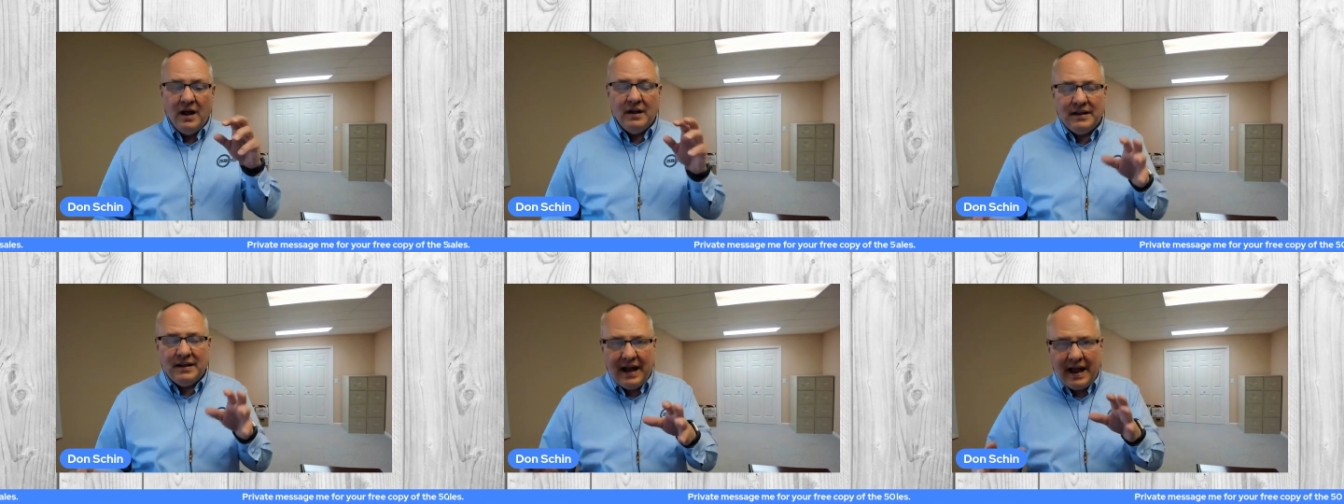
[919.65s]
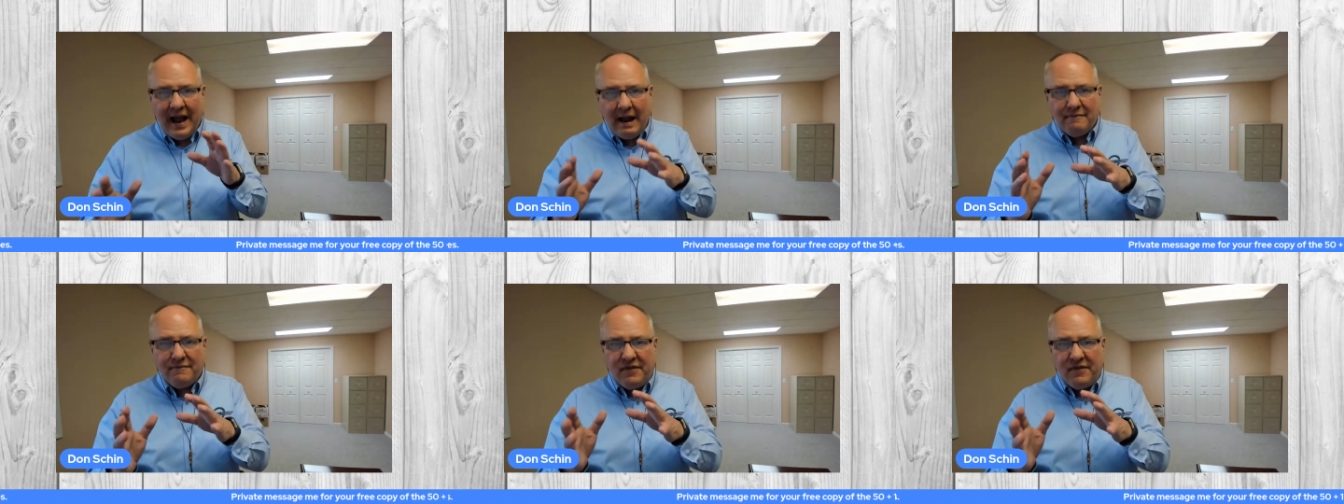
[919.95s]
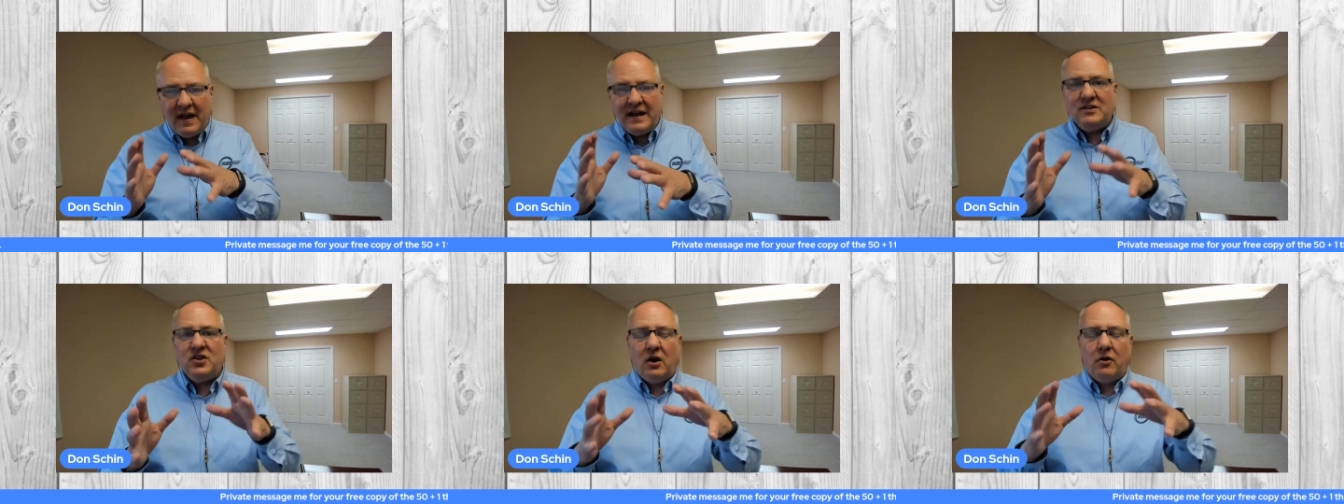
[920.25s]
They have
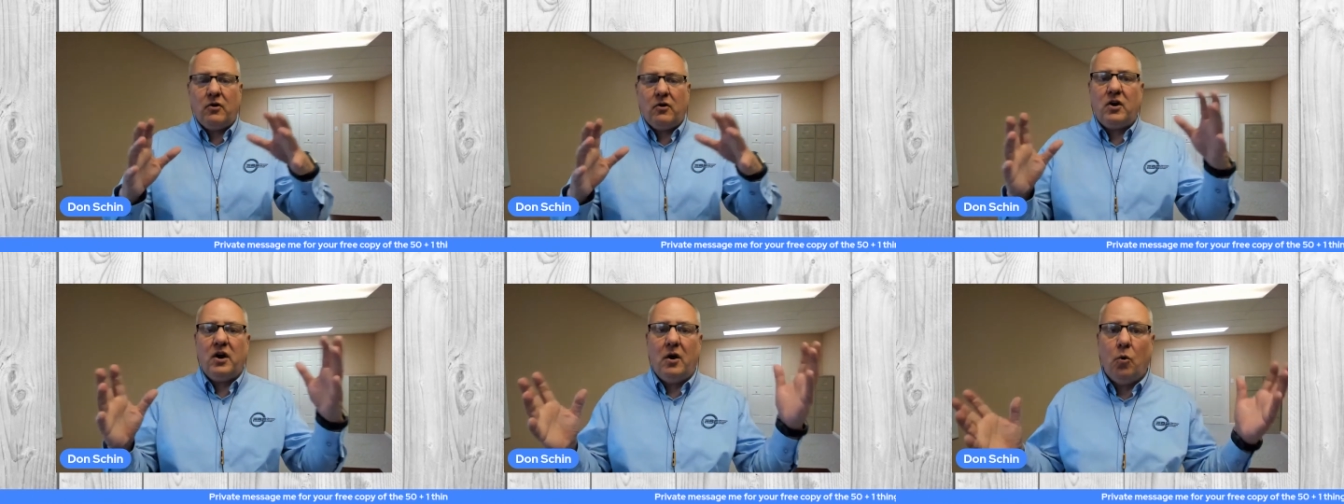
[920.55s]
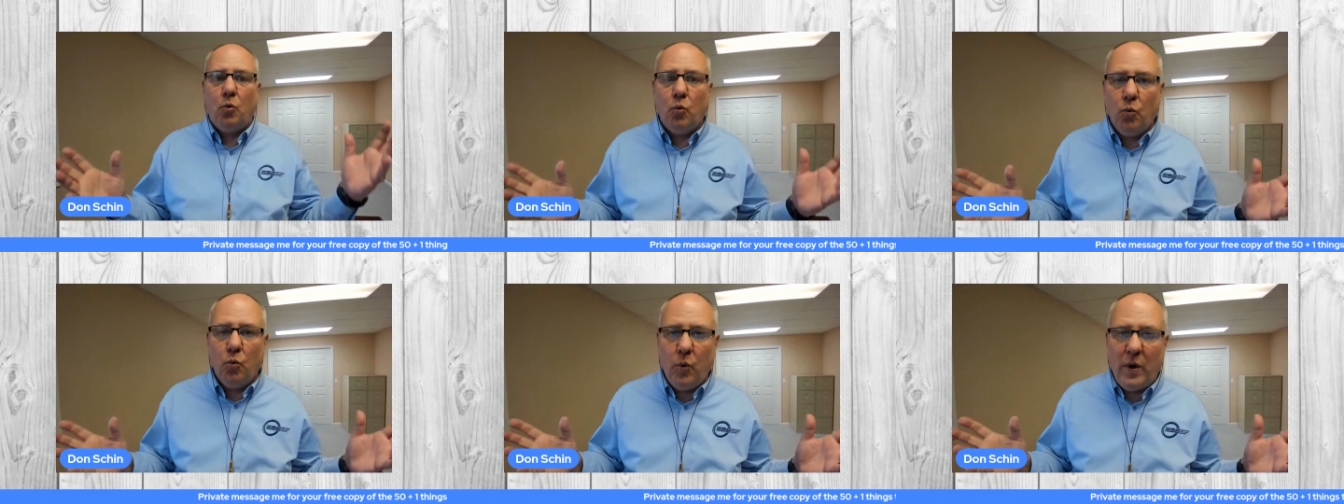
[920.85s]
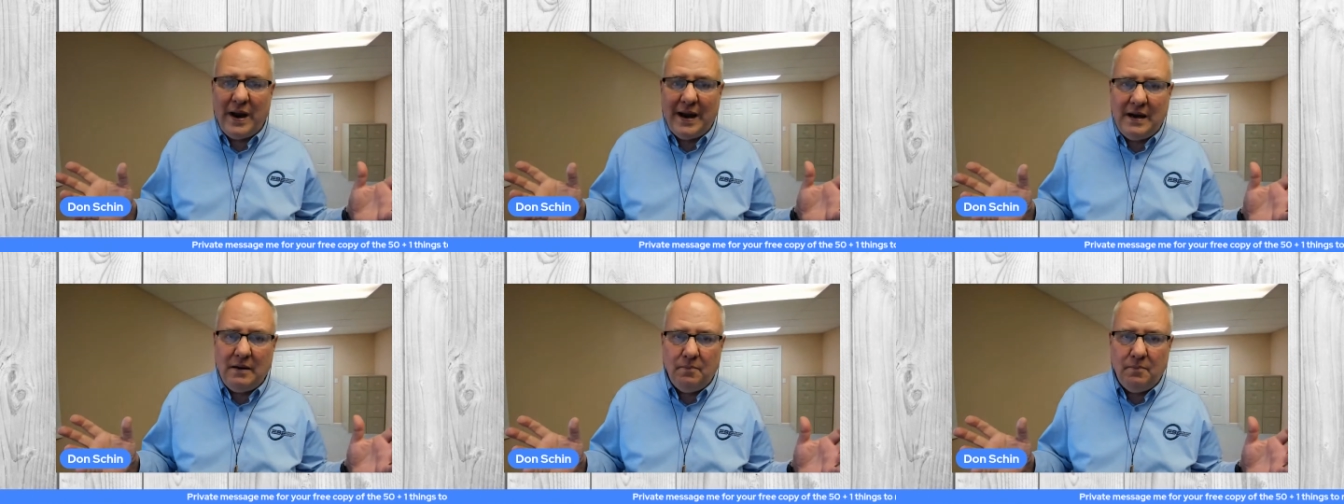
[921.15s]
things that are going to
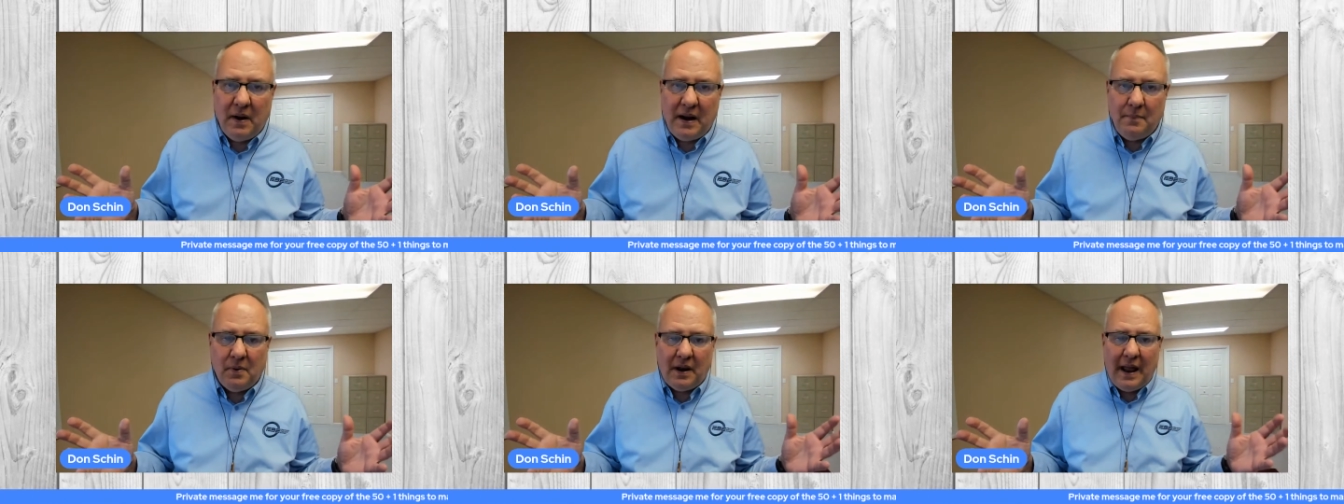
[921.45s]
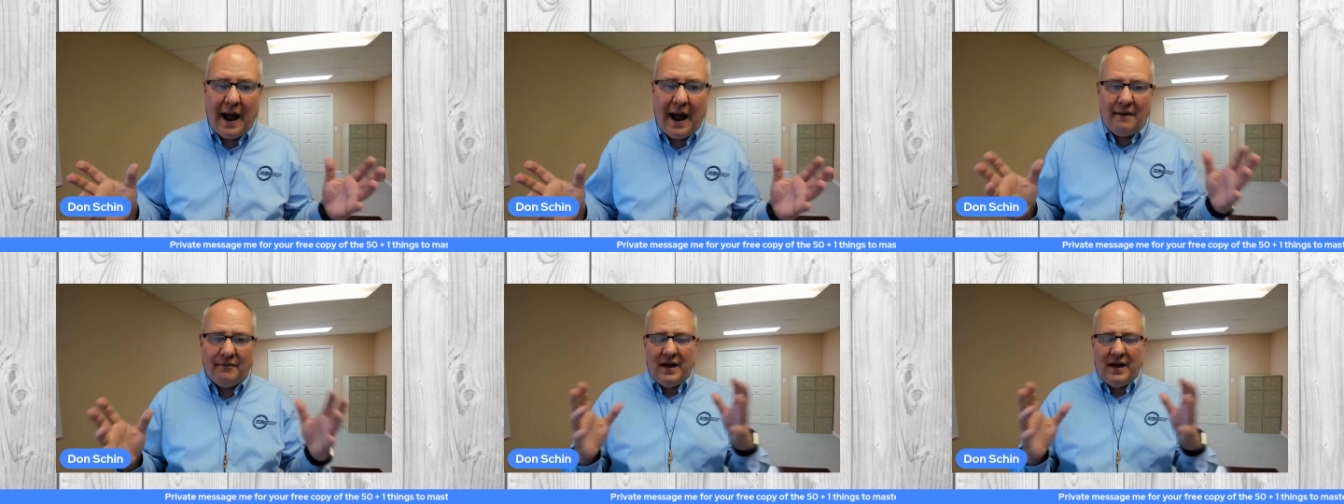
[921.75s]
weed people out.